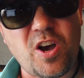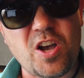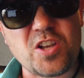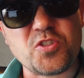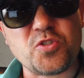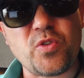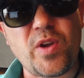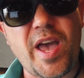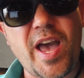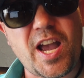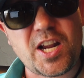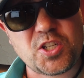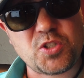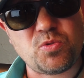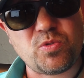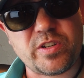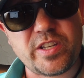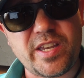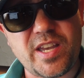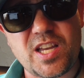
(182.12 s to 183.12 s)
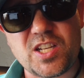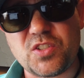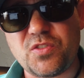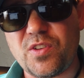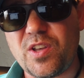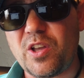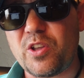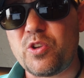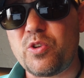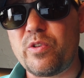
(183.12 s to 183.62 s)
cost or actual cash
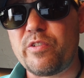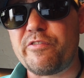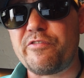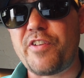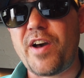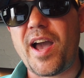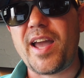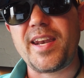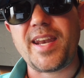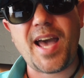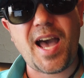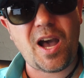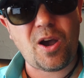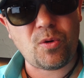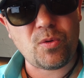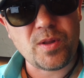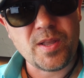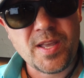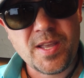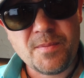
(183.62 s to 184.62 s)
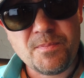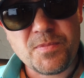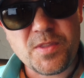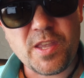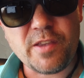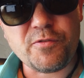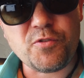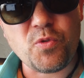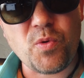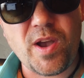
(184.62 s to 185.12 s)
value, and find out
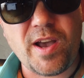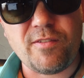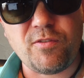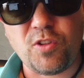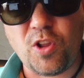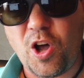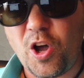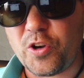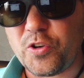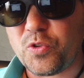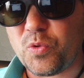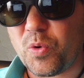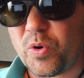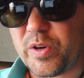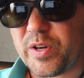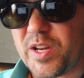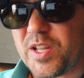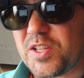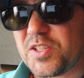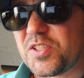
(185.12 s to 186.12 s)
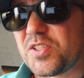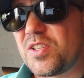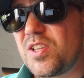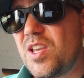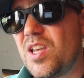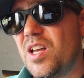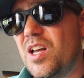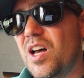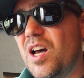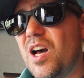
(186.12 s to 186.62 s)
if you have law and ordinance,
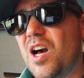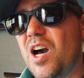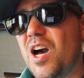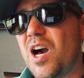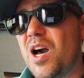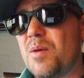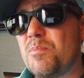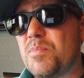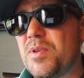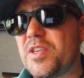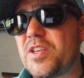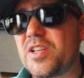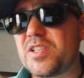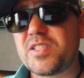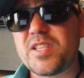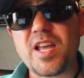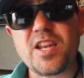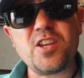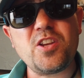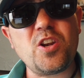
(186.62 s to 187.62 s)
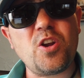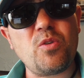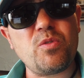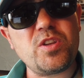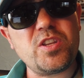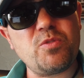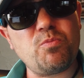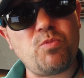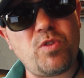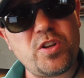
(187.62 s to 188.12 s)
because then you know
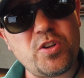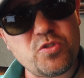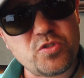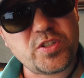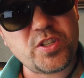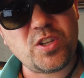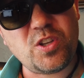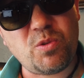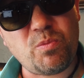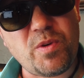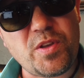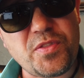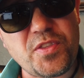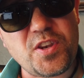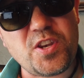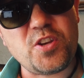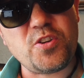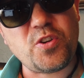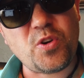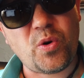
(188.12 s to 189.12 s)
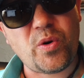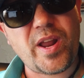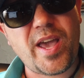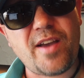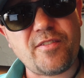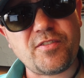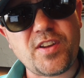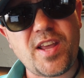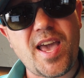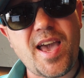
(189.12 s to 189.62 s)
what you're dealing with and you don't
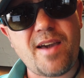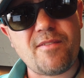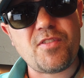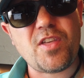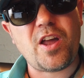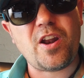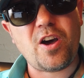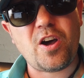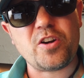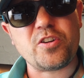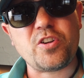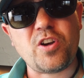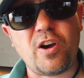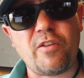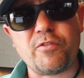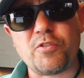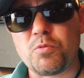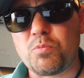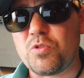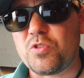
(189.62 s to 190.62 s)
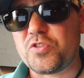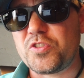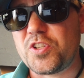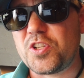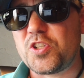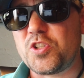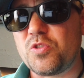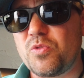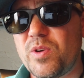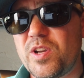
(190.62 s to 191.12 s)
have to have that uncomfortable
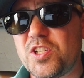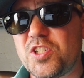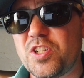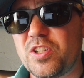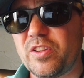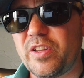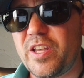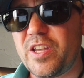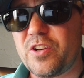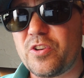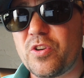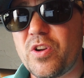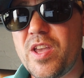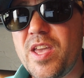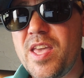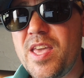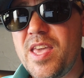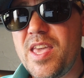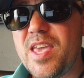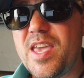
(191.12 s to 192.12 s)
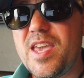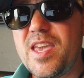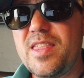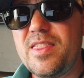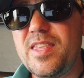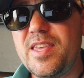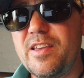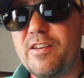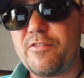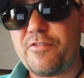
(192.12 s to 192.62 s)
situation later.
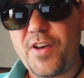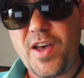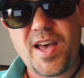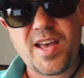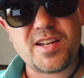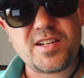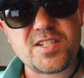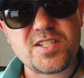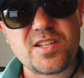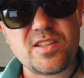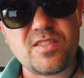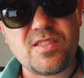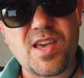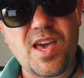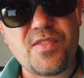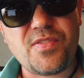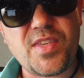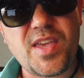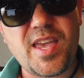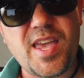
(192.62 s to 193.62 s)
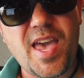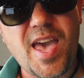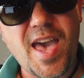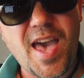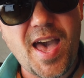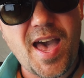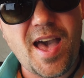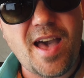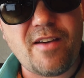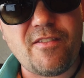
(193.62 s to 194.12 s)
In the event that they
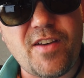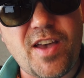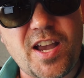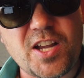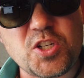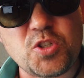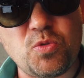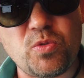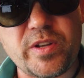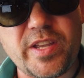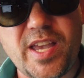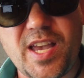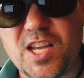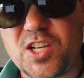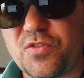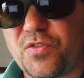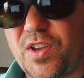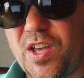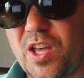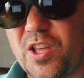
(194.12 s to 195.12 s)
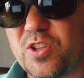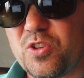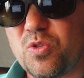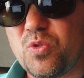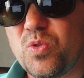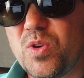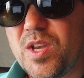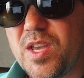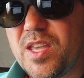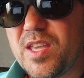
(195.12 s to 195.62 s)
have actual cash
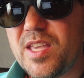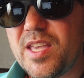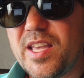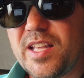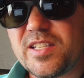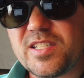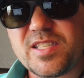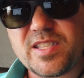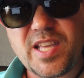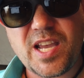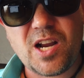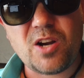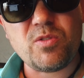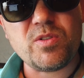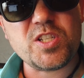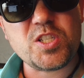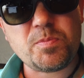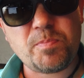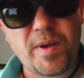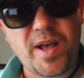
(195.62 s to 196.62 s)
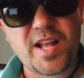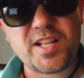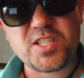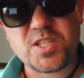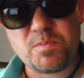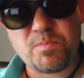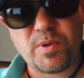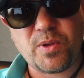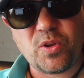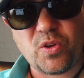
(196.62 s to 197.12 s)
value, it's their
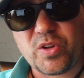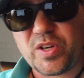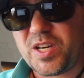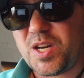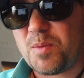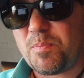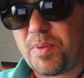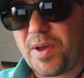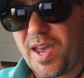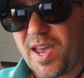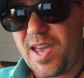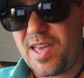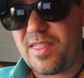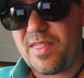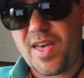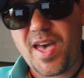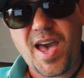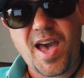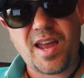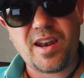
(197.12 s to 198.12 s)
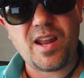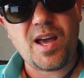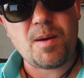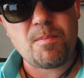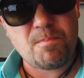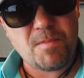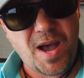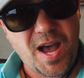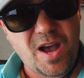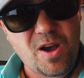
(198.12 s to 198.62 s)
responsibility to pay that
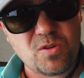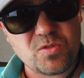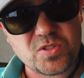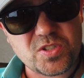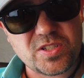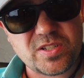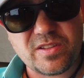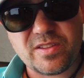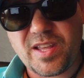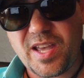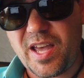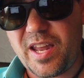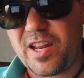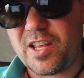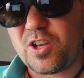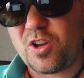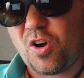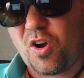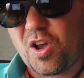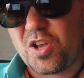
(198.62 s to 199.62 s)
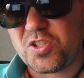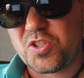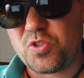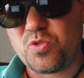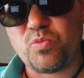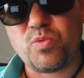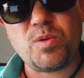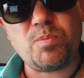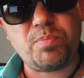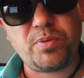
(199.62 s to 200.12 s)
amount that it costs
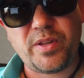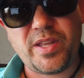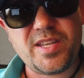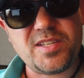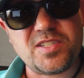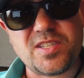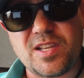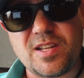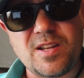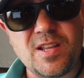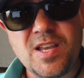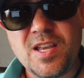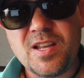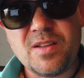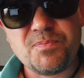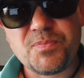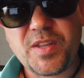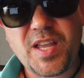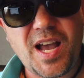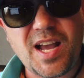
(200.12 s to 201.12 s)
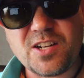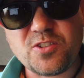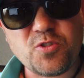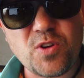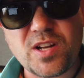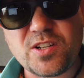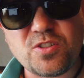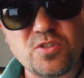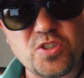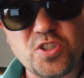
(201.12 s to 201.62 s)
to replace it.
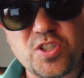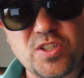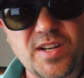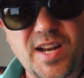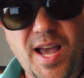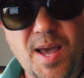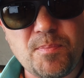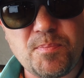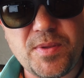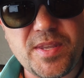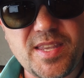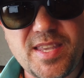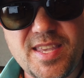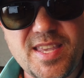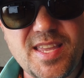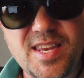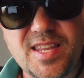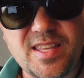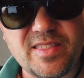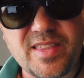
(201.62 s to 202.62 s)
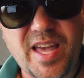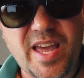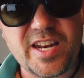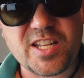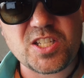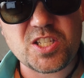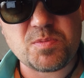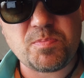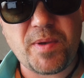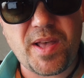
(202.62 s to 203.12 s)
Contractors should not be eating that
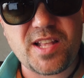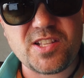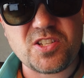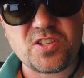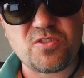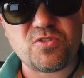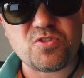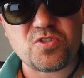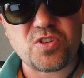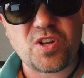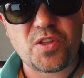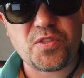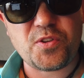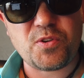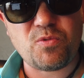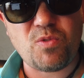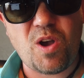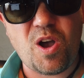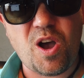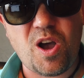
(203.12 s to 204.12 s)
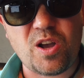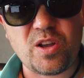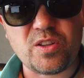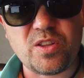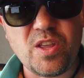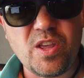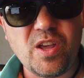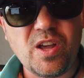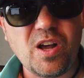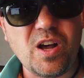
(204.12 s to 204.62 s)
expense, and there's nothing
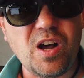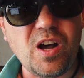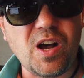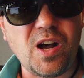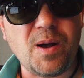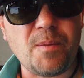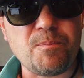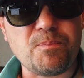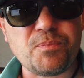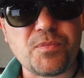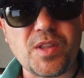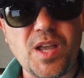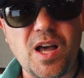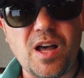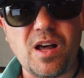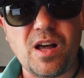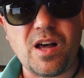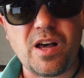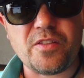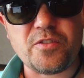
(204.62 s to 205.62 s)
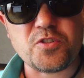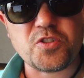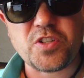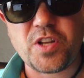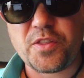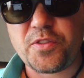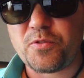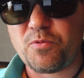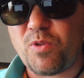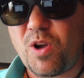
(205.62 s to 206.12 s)
wrong. There's
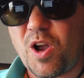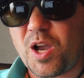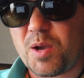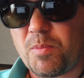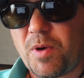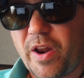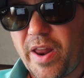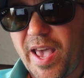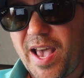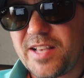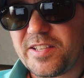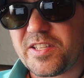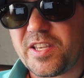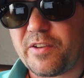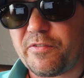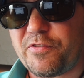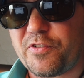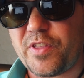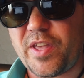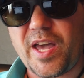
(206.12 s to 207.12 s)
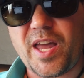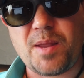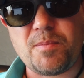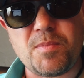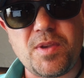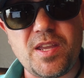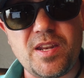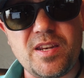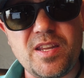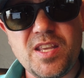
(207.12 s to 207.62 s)
nothing wrong about asking for that. I
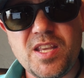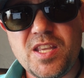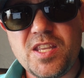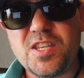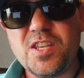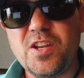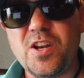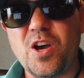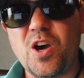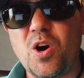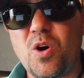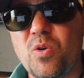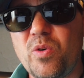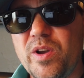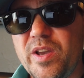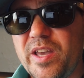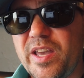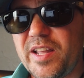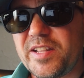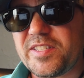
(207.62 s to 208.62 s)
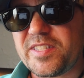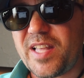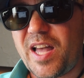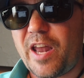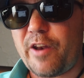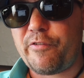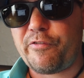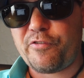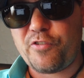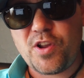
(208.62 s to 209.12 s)
mean, it's
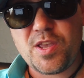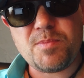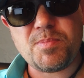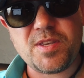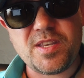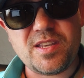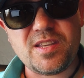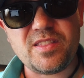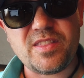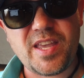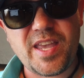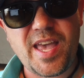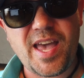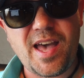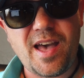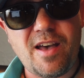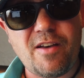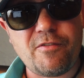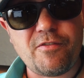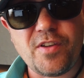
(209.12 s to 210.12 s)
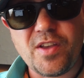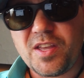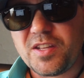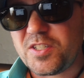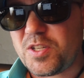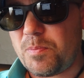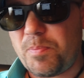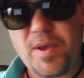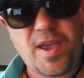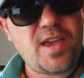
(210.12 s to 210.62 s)
not a freebie. They have
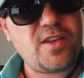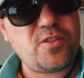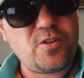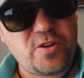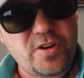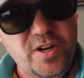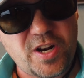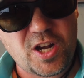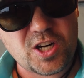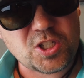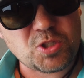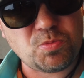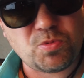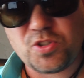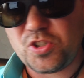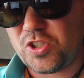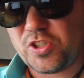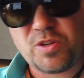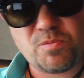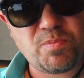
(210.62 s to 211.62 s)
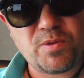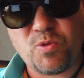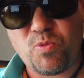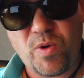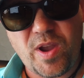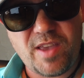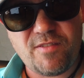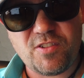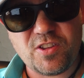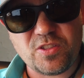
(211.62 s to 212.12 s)
to pay their deductible. You shouldn't be
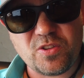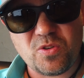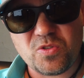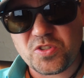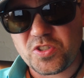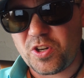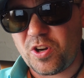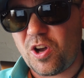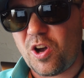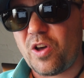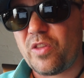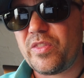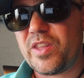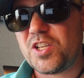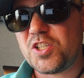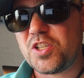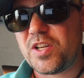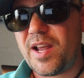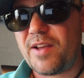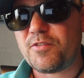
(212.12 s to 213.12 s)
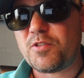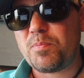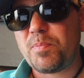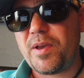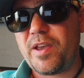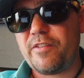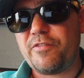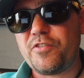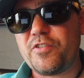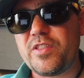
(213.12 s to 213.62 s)
waiving those at all, and they should have to
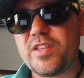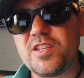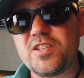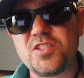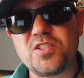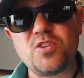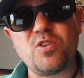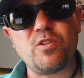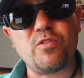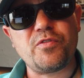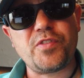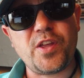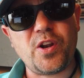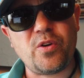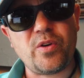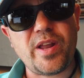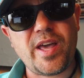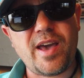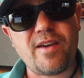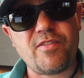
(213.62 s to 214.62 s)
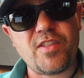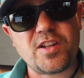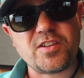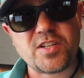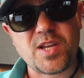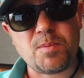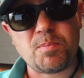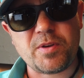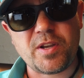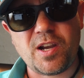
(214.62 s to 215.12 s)
pay for these too if they don't have that
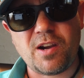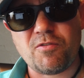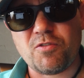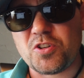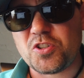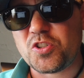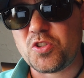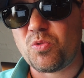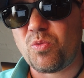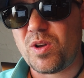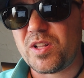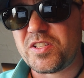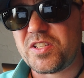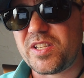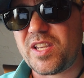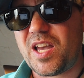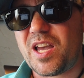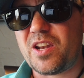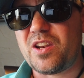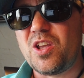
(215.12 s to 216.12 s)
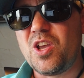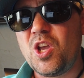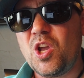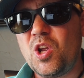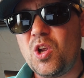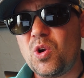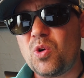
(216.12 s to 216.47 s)
type of coverage. So once again,